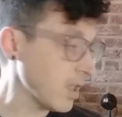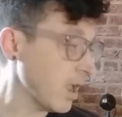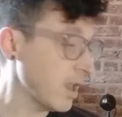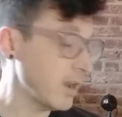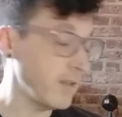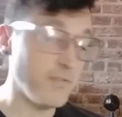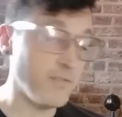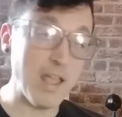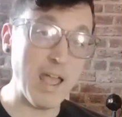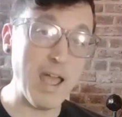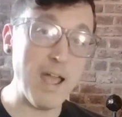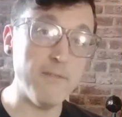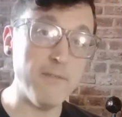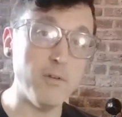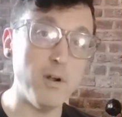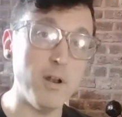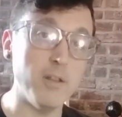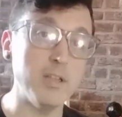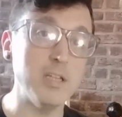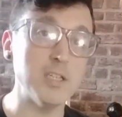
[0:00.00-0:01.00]
And if you have
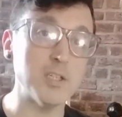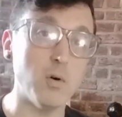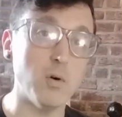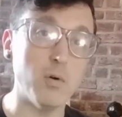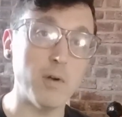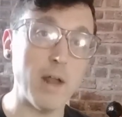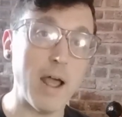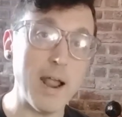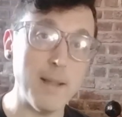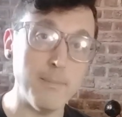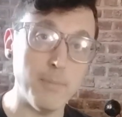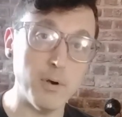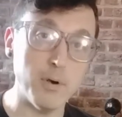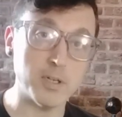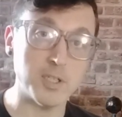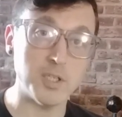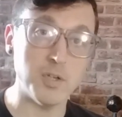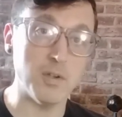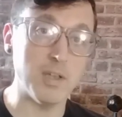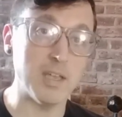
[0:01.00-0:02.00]
one of these old
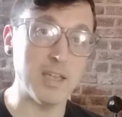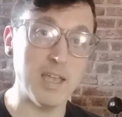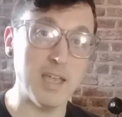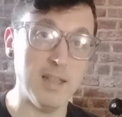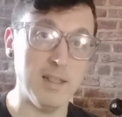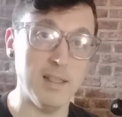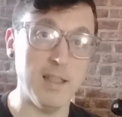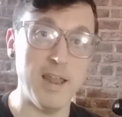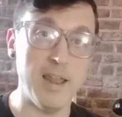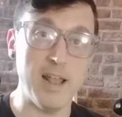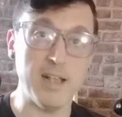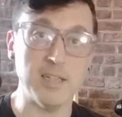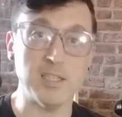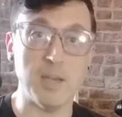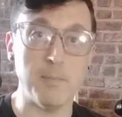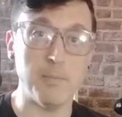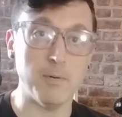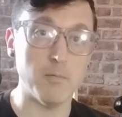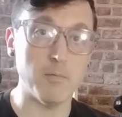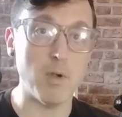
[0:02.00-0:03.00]
iBooks, you can get Linux
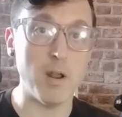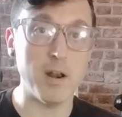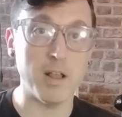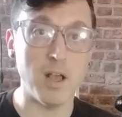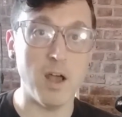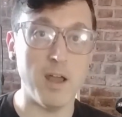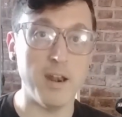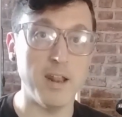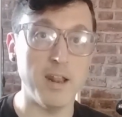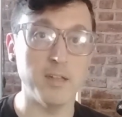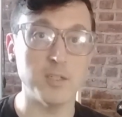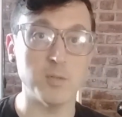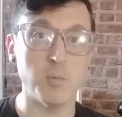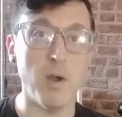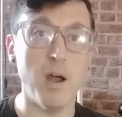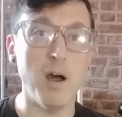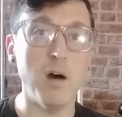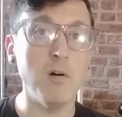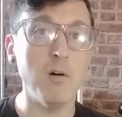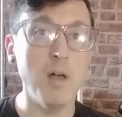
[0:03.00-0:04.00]
up and running on it as
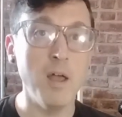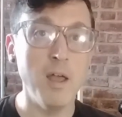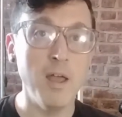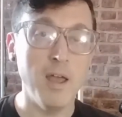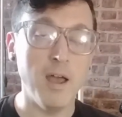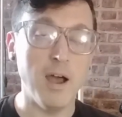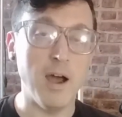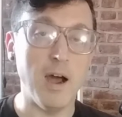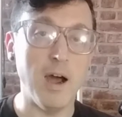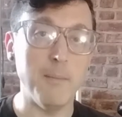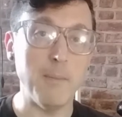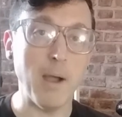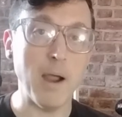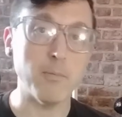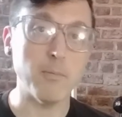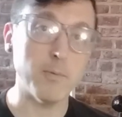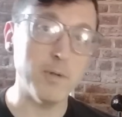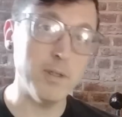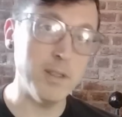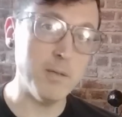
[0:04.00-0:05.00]
well. I
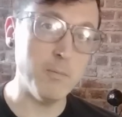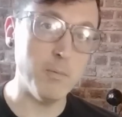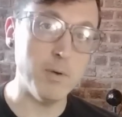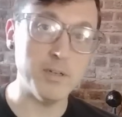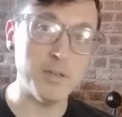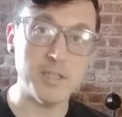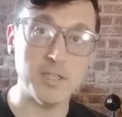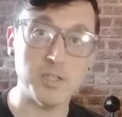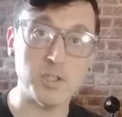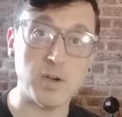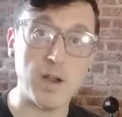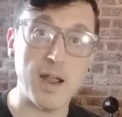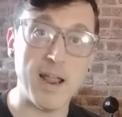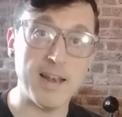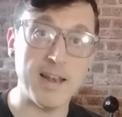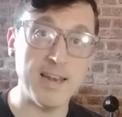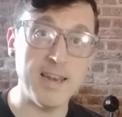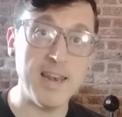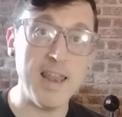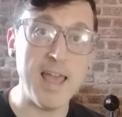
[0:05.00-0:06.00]
really want to
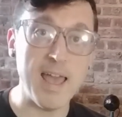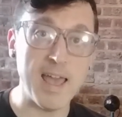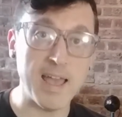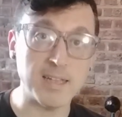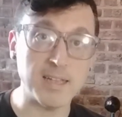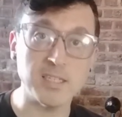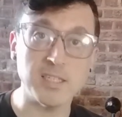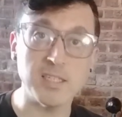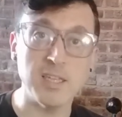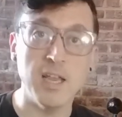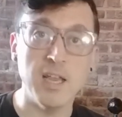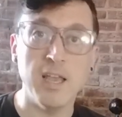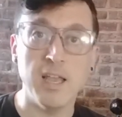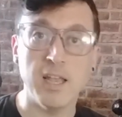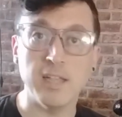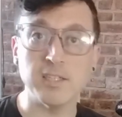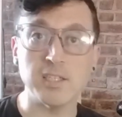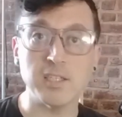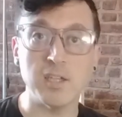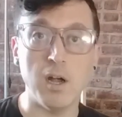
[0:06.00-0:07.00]
try next
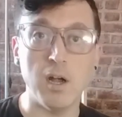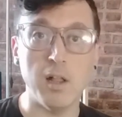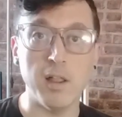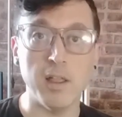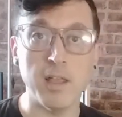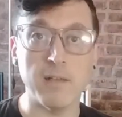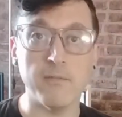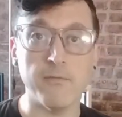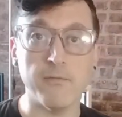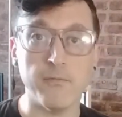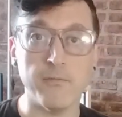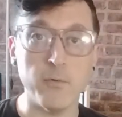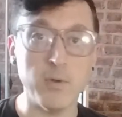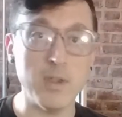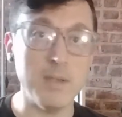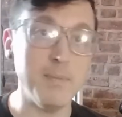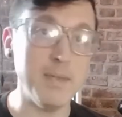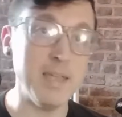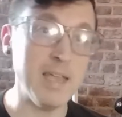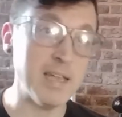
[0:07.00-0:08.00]
installing
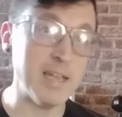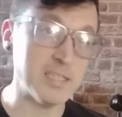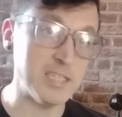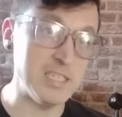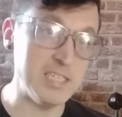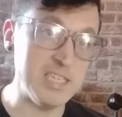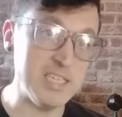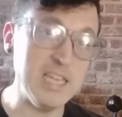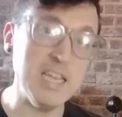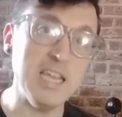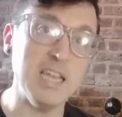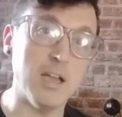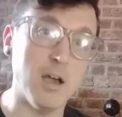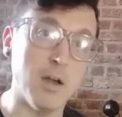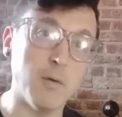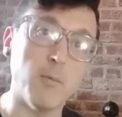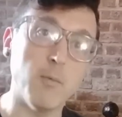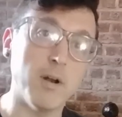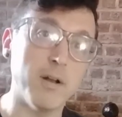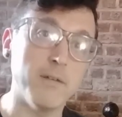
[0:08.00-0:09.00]
FreeBSD
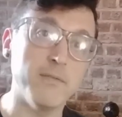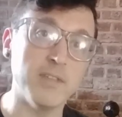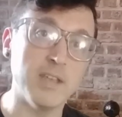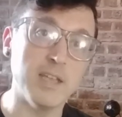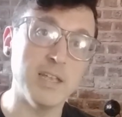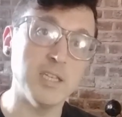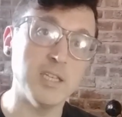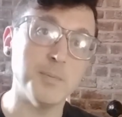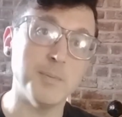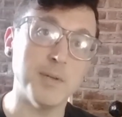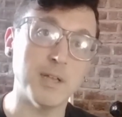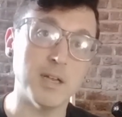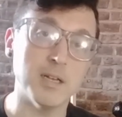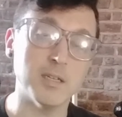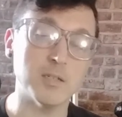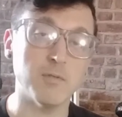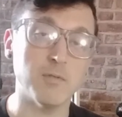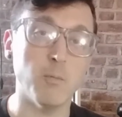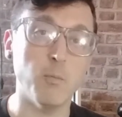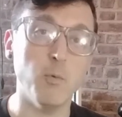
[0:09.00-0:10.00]
on one of these,
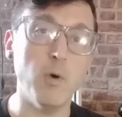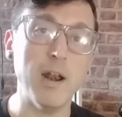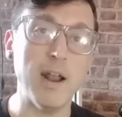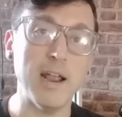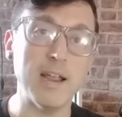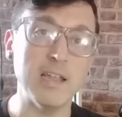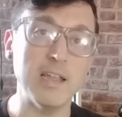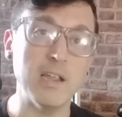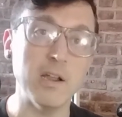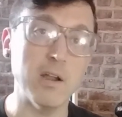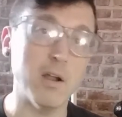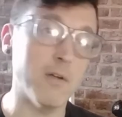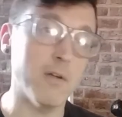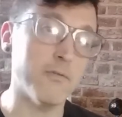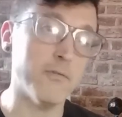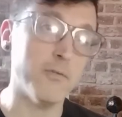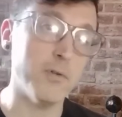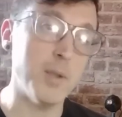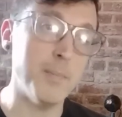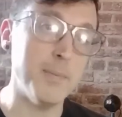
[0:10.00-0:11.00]
because from what I hear,
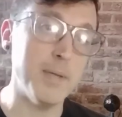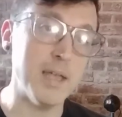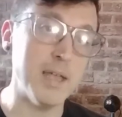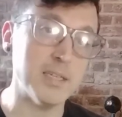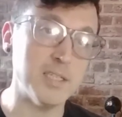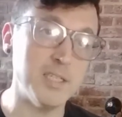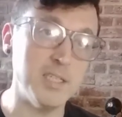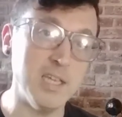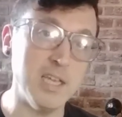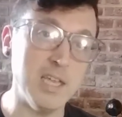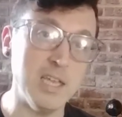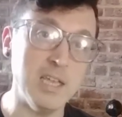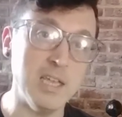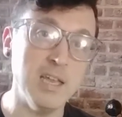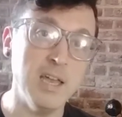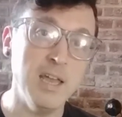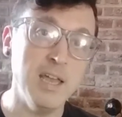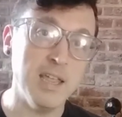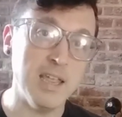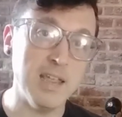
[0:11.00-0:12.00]

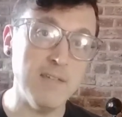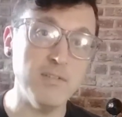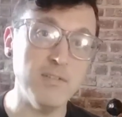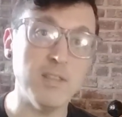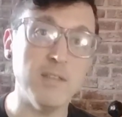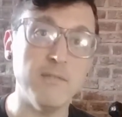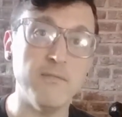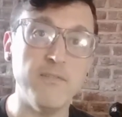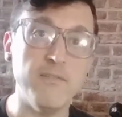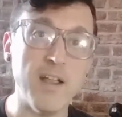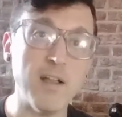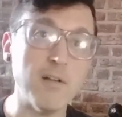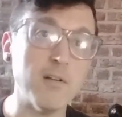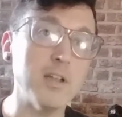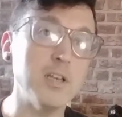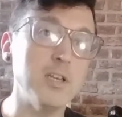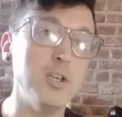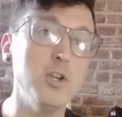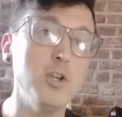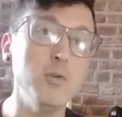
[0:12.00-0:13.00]
FreeBSD, even the
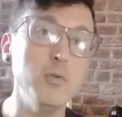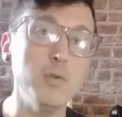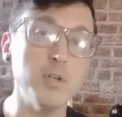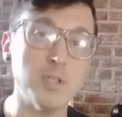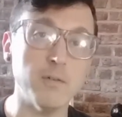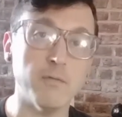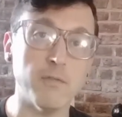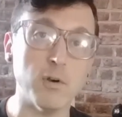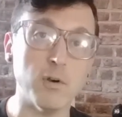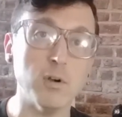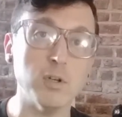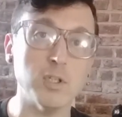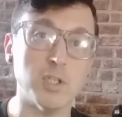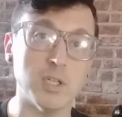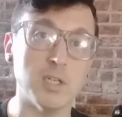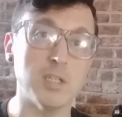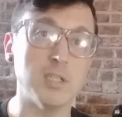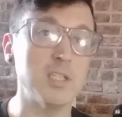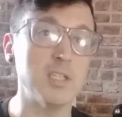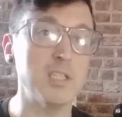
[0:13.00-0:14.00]
very newest
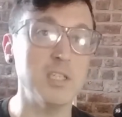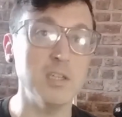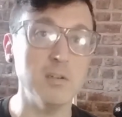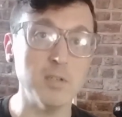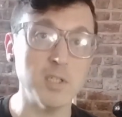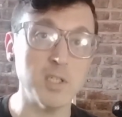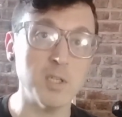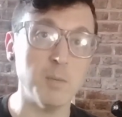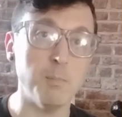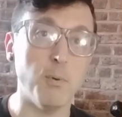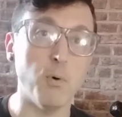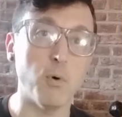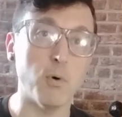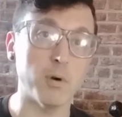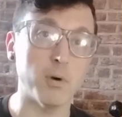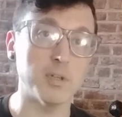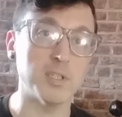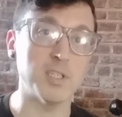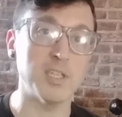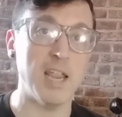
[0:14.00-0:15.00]
version, still
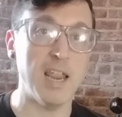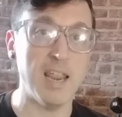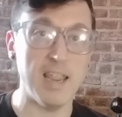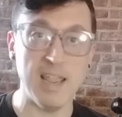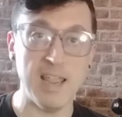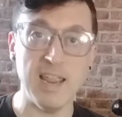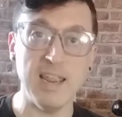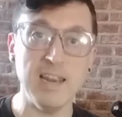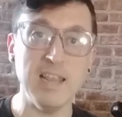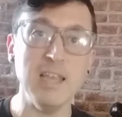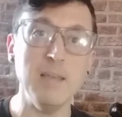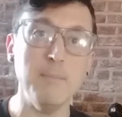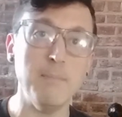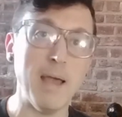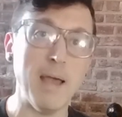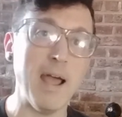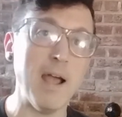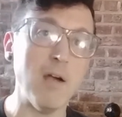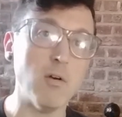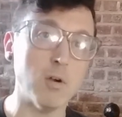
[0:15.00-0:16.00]
supports any
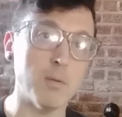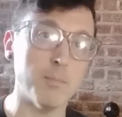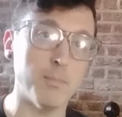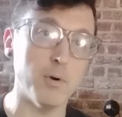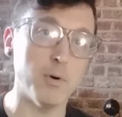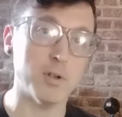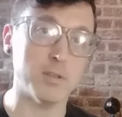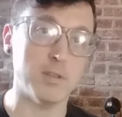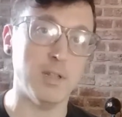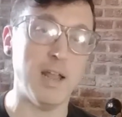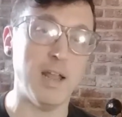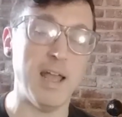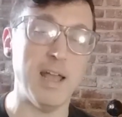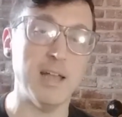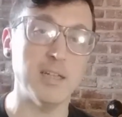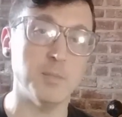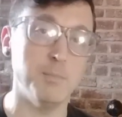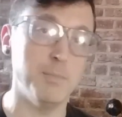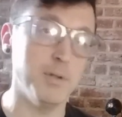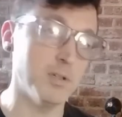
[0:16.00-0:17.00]
PowerBook that
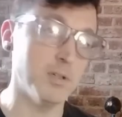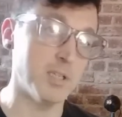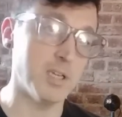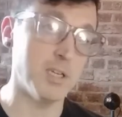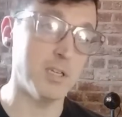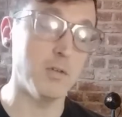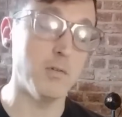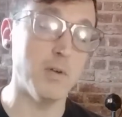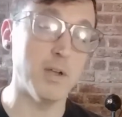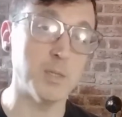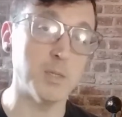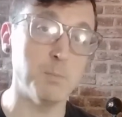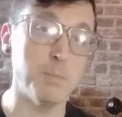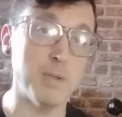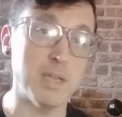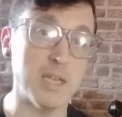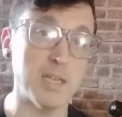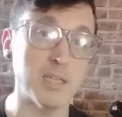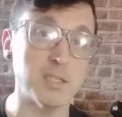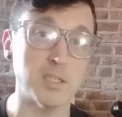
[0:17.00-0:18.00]
has built-in
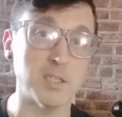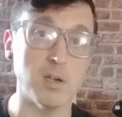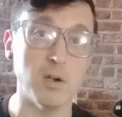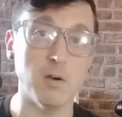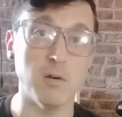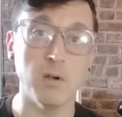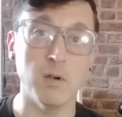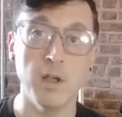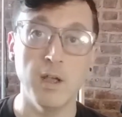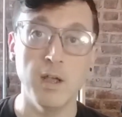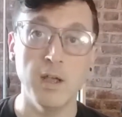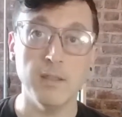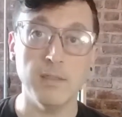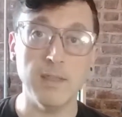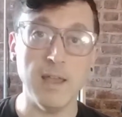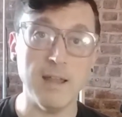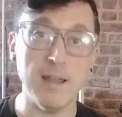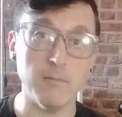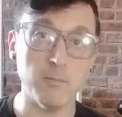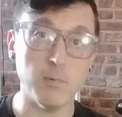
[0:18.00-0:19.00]
USB. So
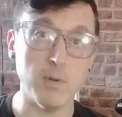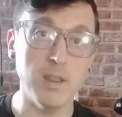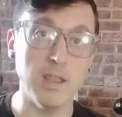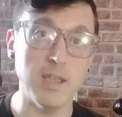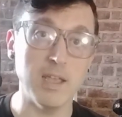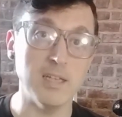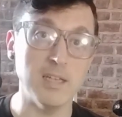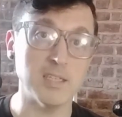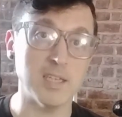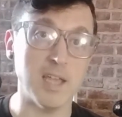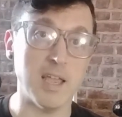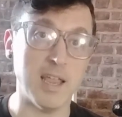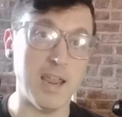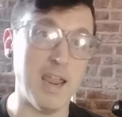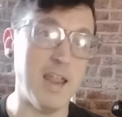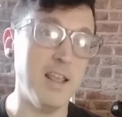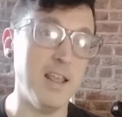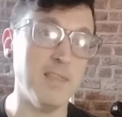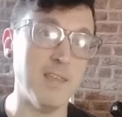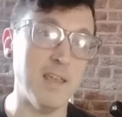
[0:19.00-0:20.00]
that really is like
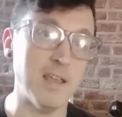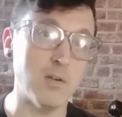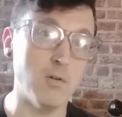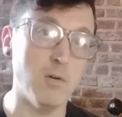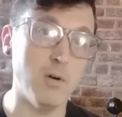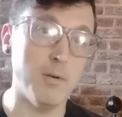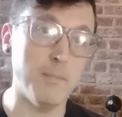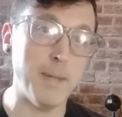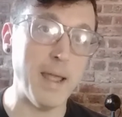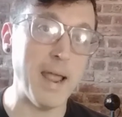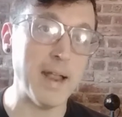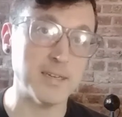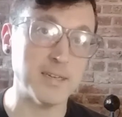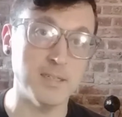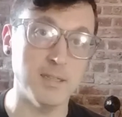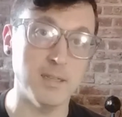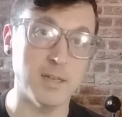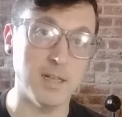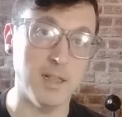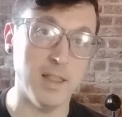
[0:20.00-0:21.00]
anything going back
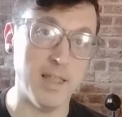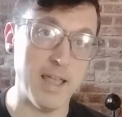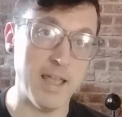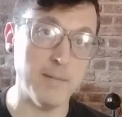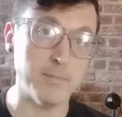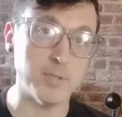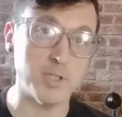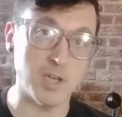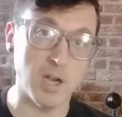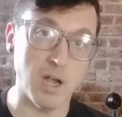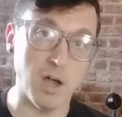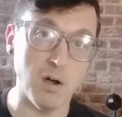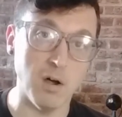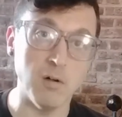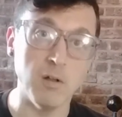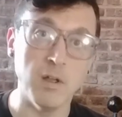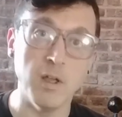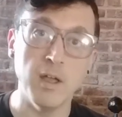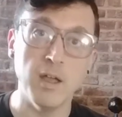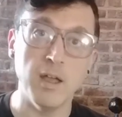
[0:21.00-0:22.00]
to the
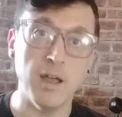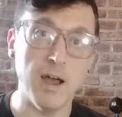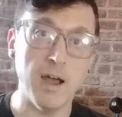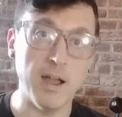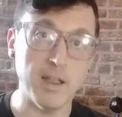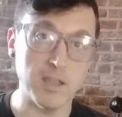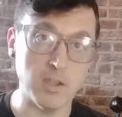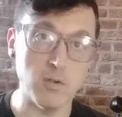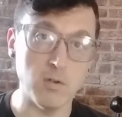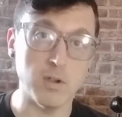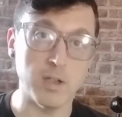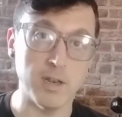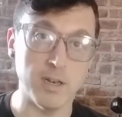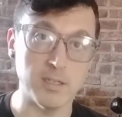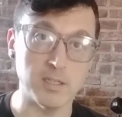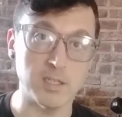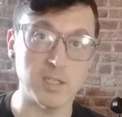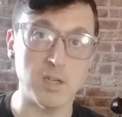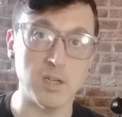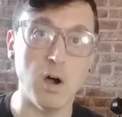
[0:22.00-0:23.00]
clamshell. You could
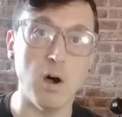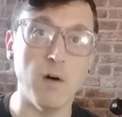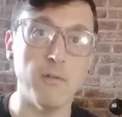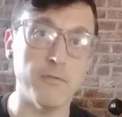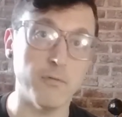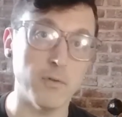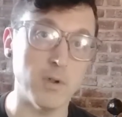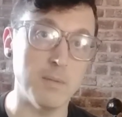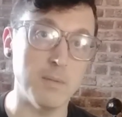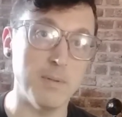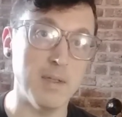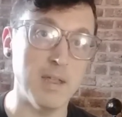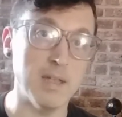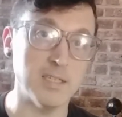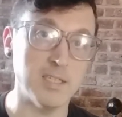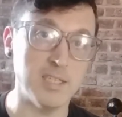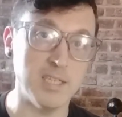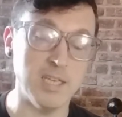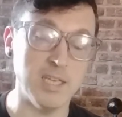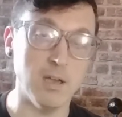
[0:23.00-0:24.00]
install
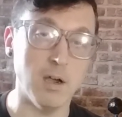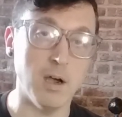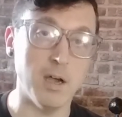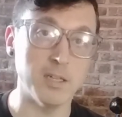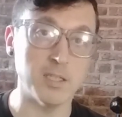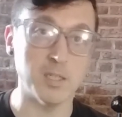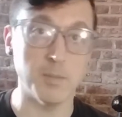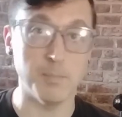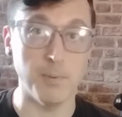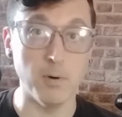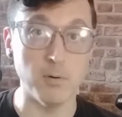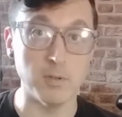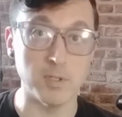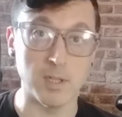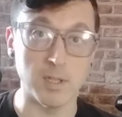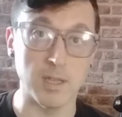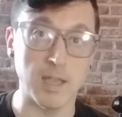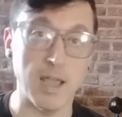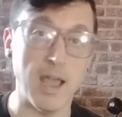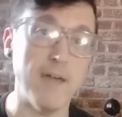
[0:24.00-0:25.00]
FreeBSD on,
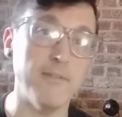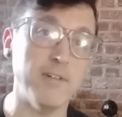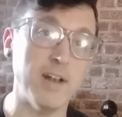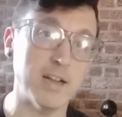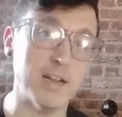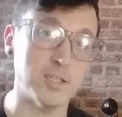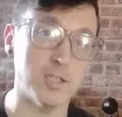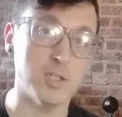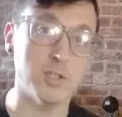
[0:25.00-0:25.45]
supposedly. I haven't actually